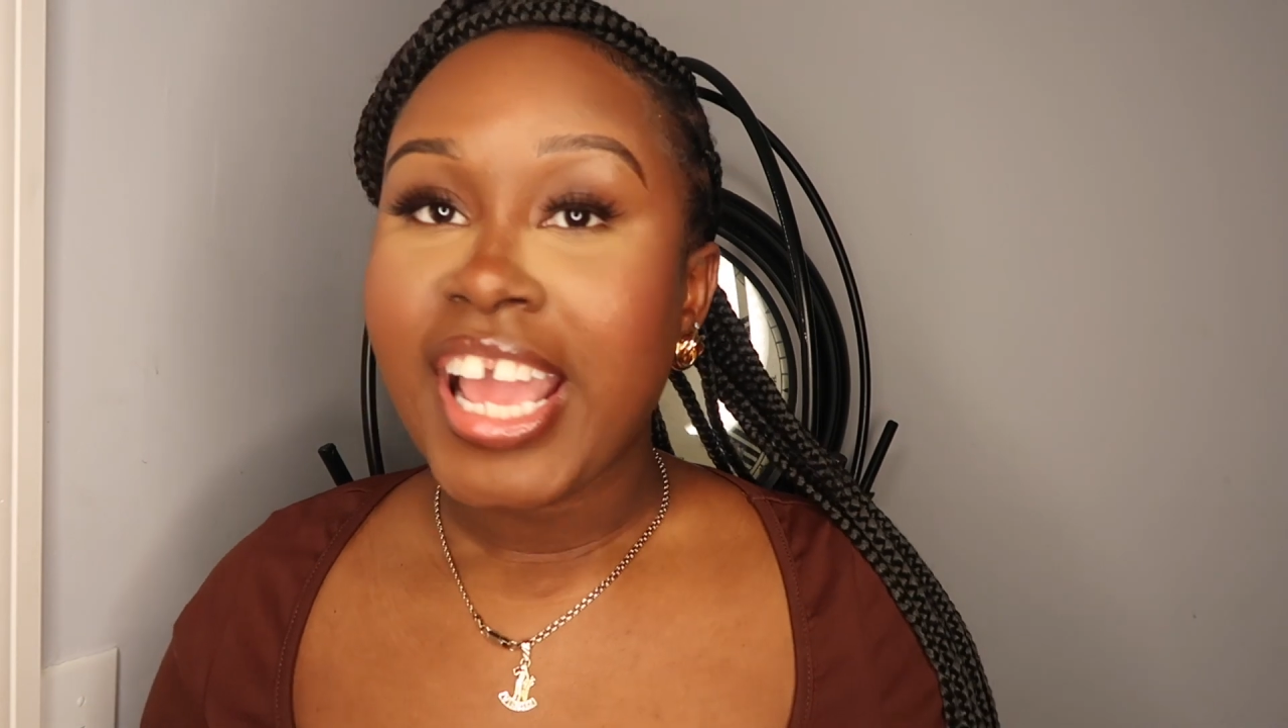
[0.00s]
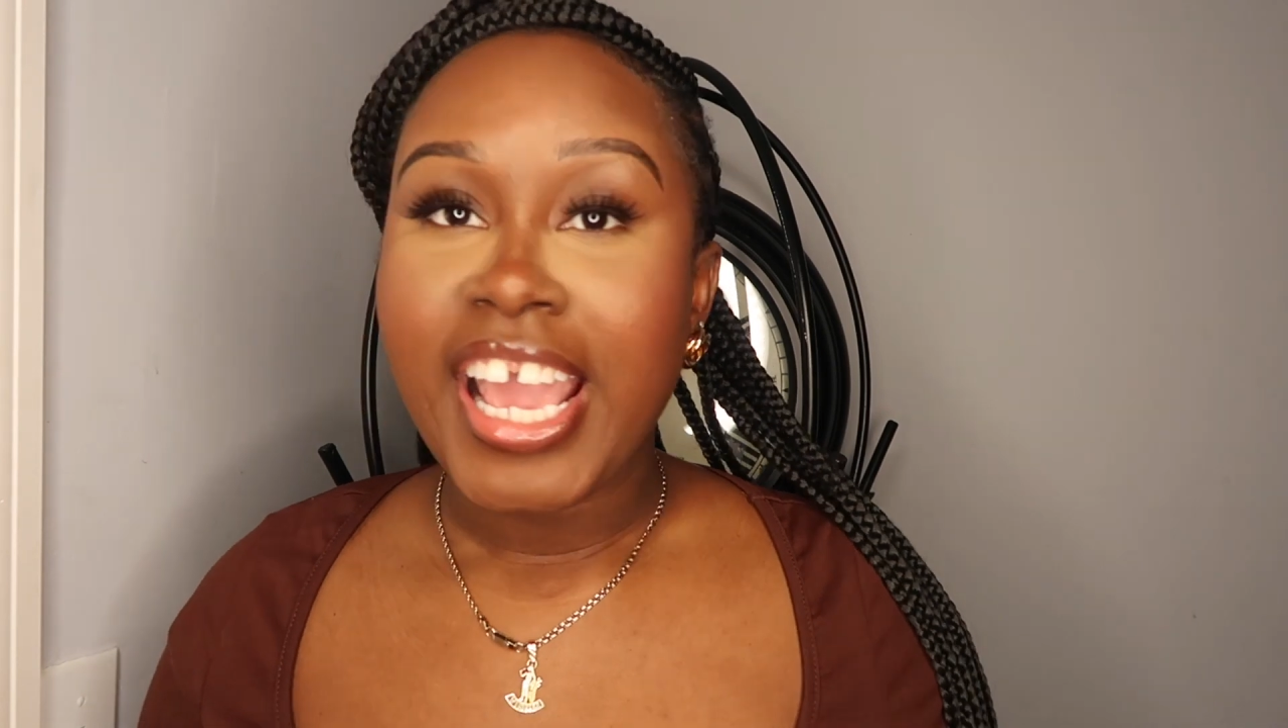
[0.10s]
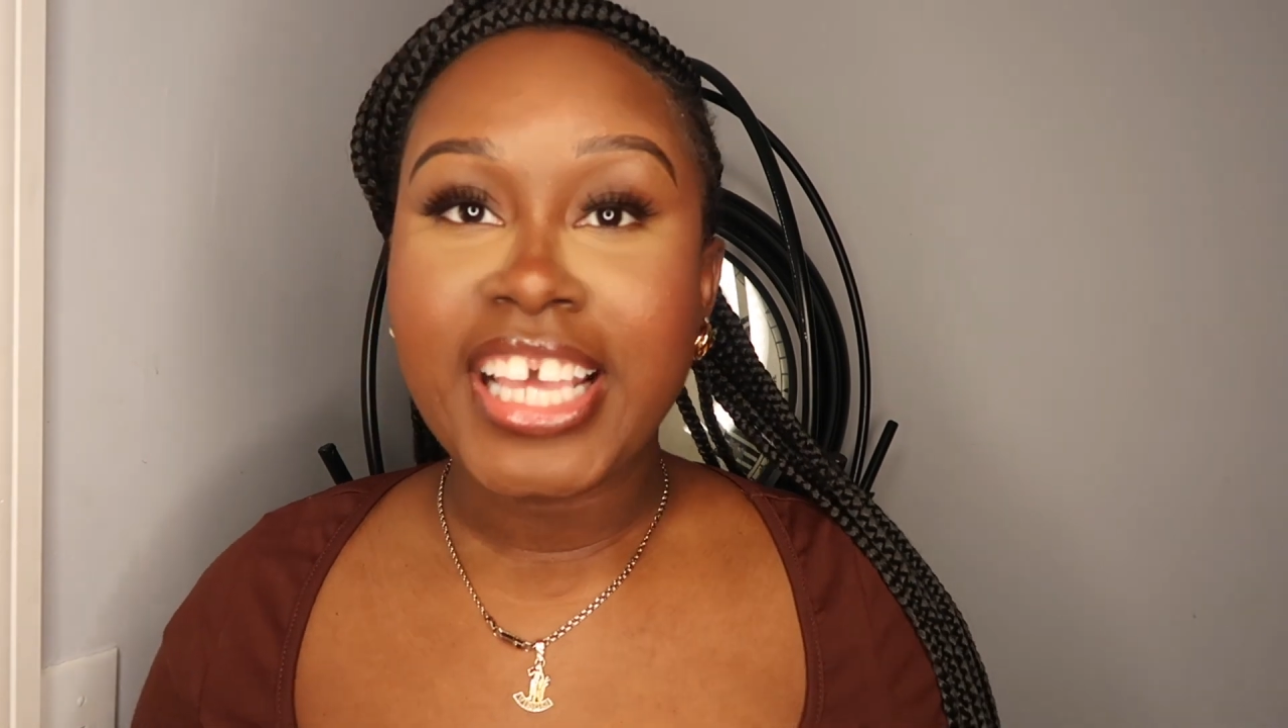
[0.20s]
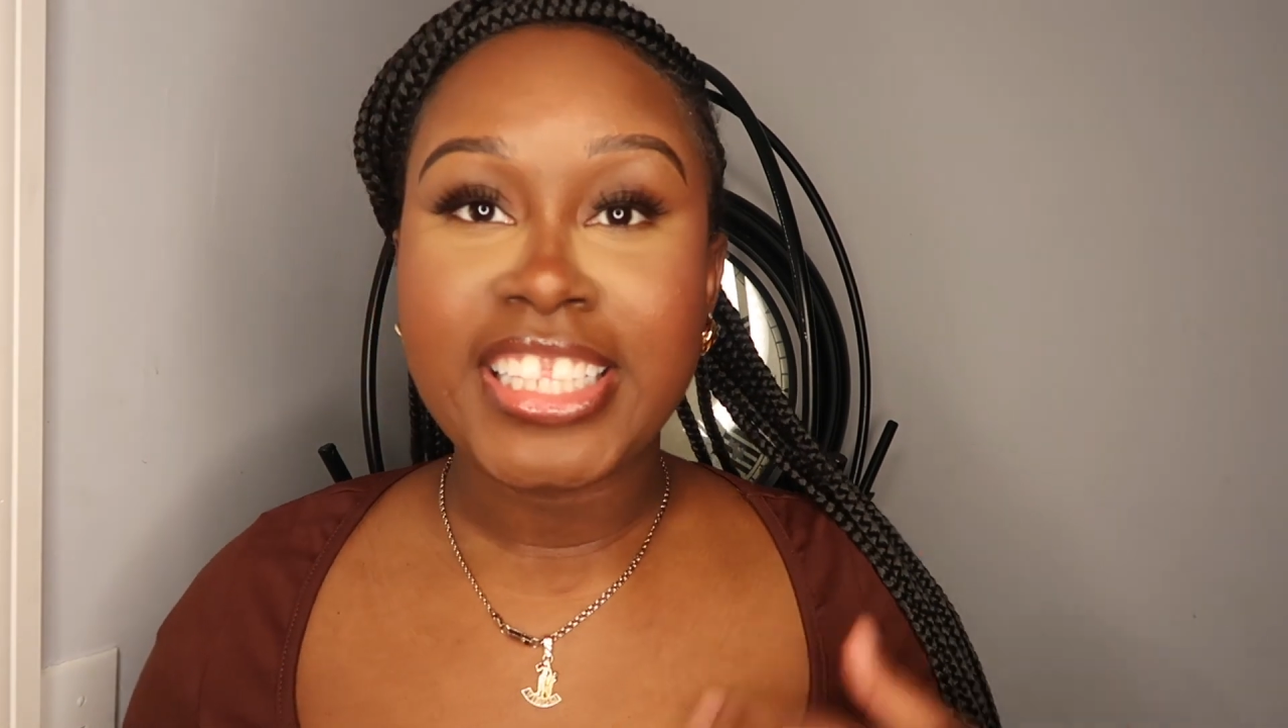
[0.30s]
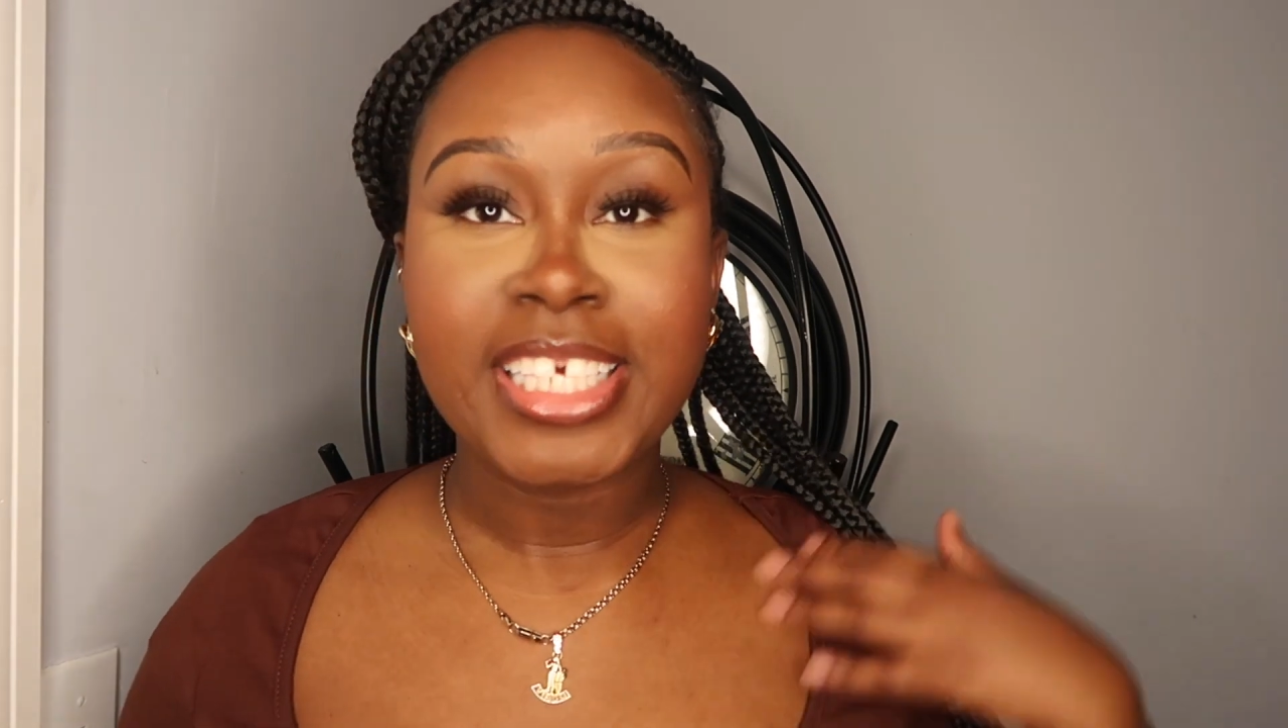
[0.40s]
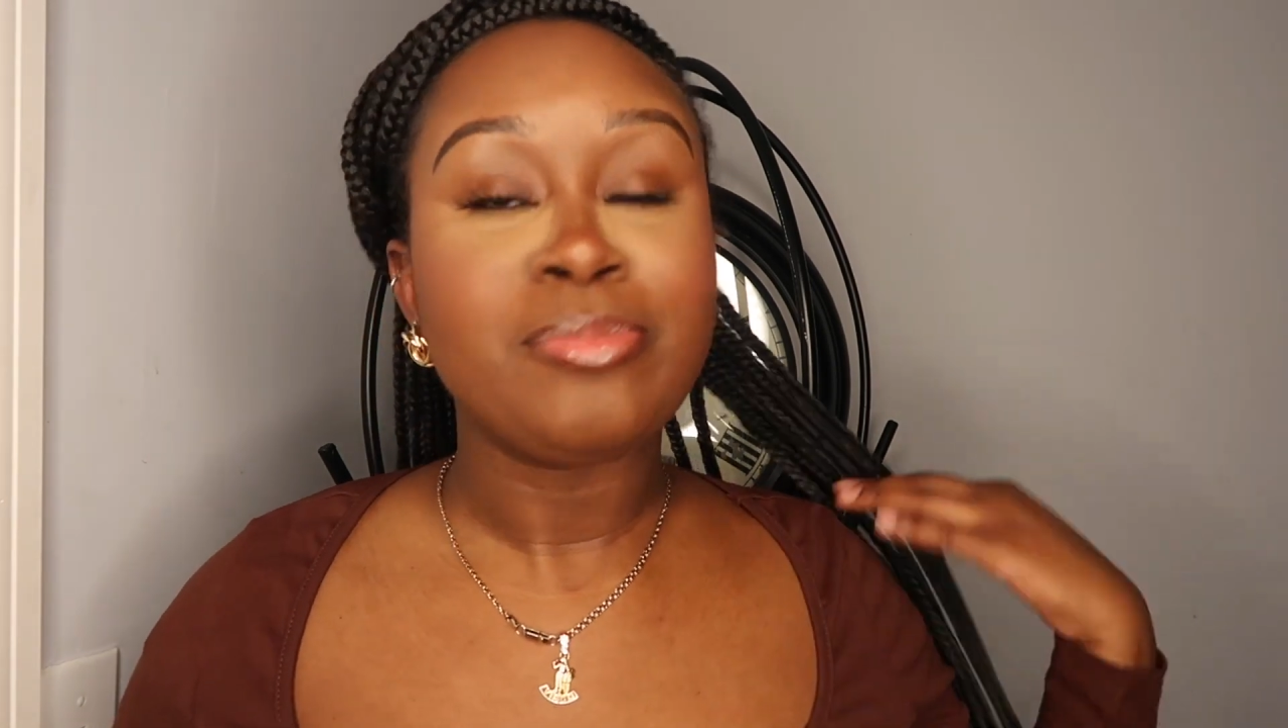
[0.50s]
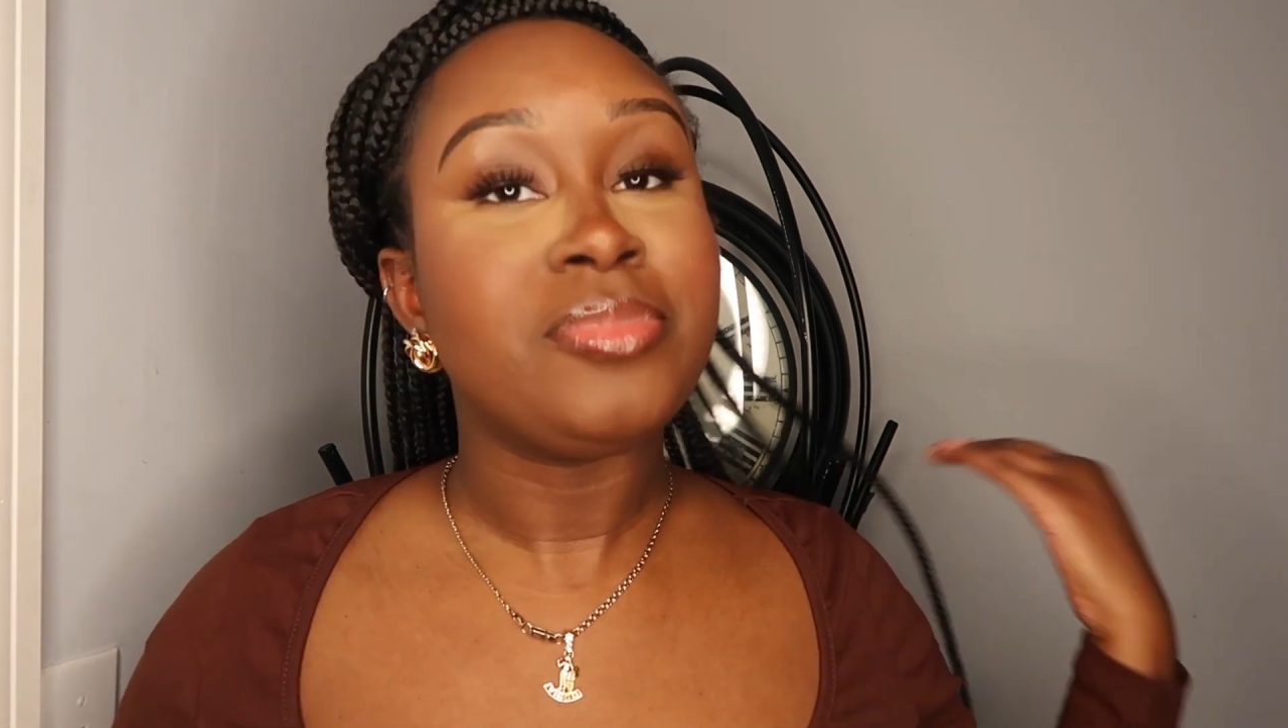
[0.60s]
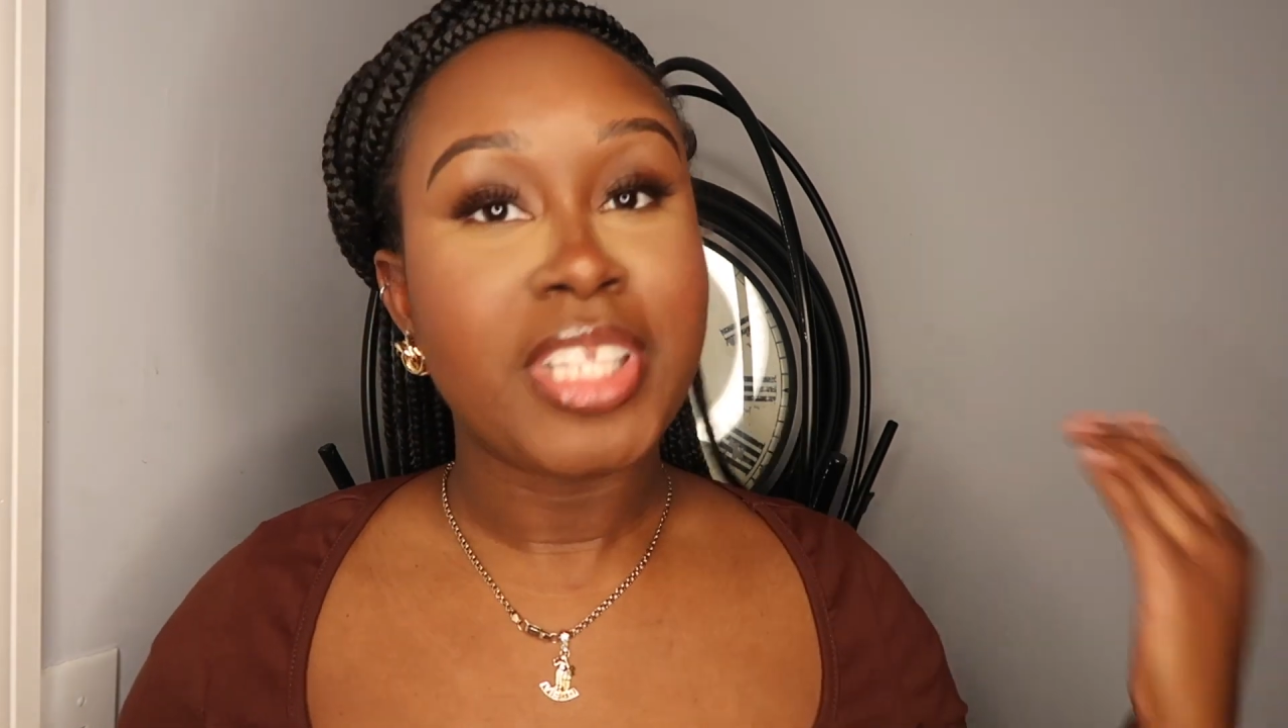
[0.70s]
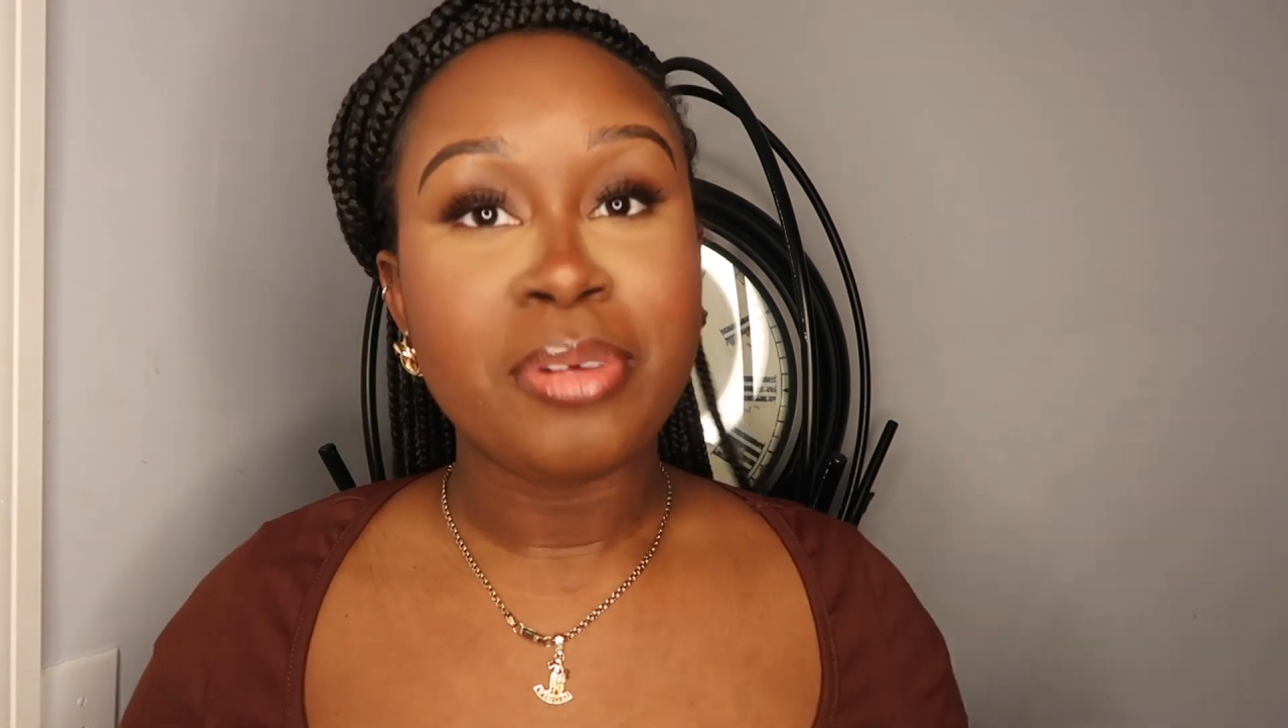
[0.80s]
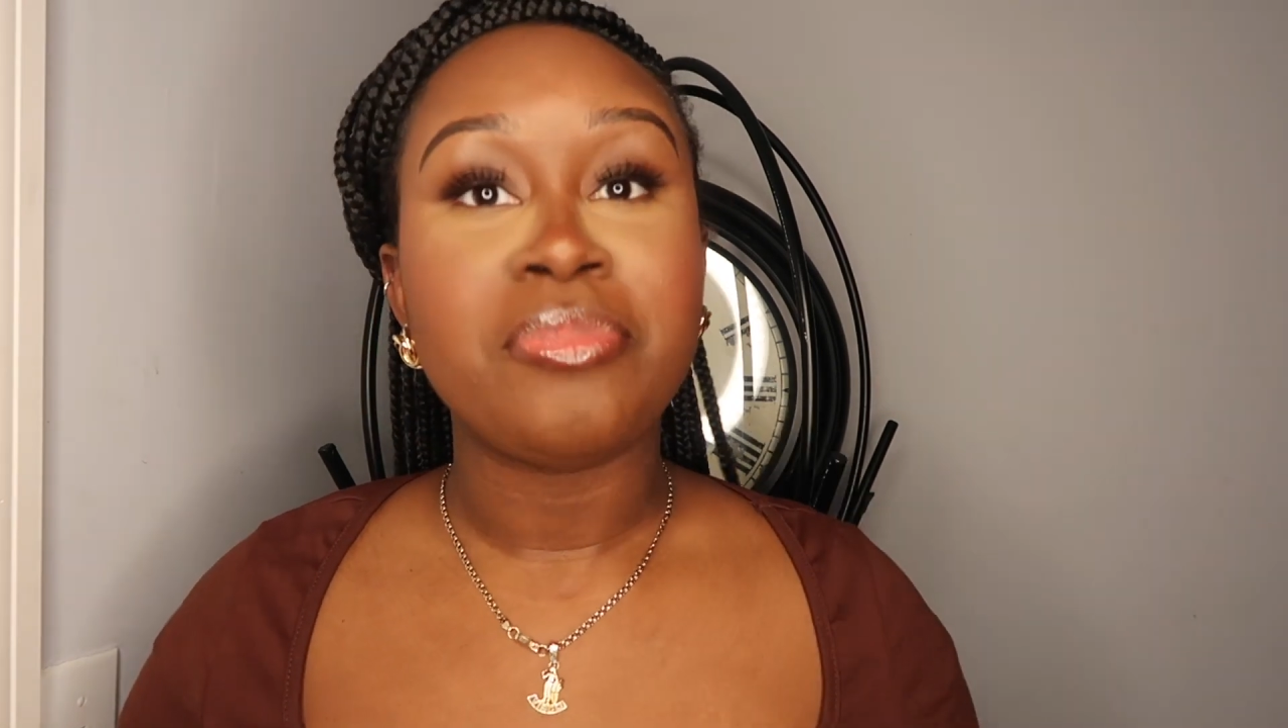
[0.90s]
and
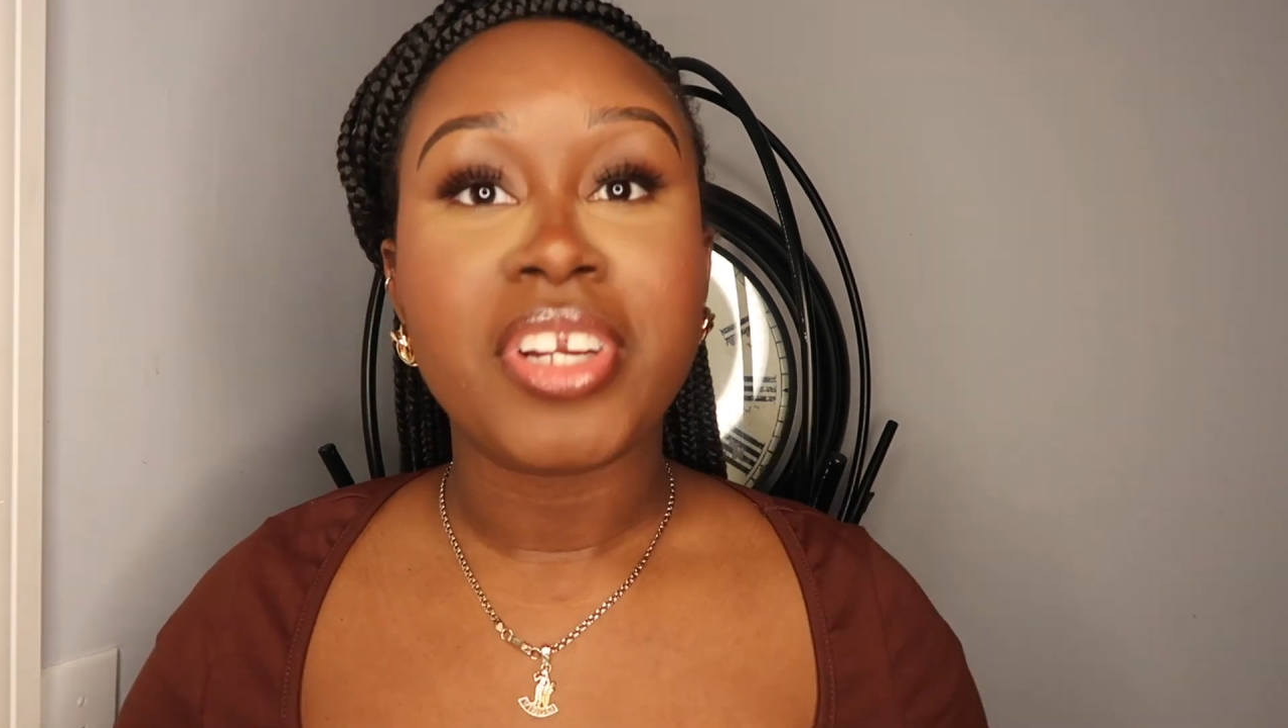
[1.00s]
them